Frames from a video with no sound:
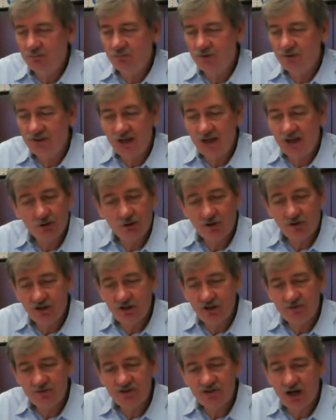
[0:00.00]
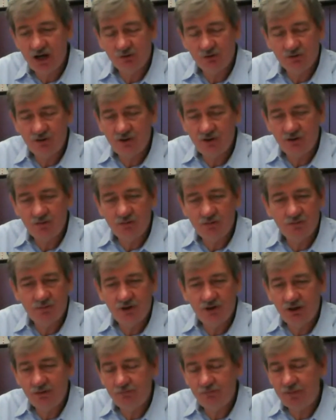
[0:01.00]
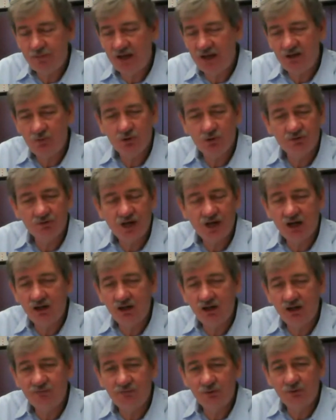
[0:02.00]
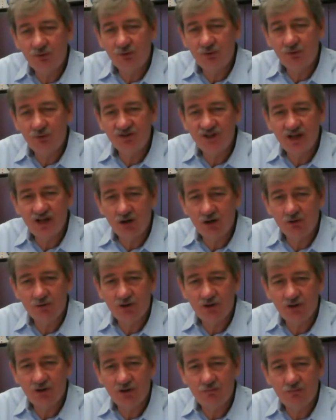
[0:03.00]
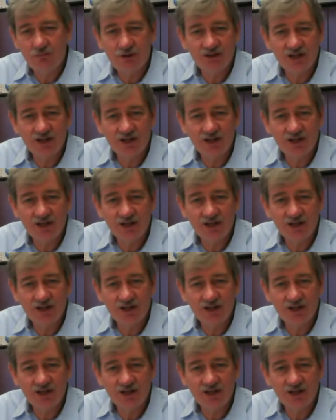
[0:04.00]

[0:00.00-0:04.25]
The algorithm is the algorithm, and paid will not influence the algorithm, but